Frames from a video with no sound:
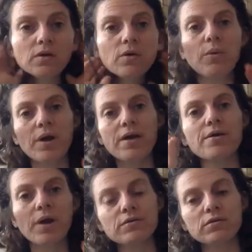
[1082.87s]

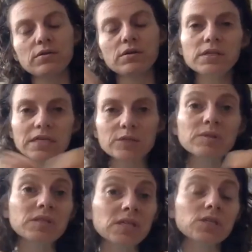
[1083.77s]
with
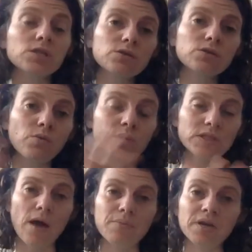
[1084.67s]
explanations of what's
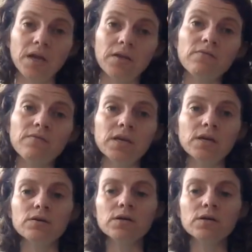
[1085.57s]
happening in the video.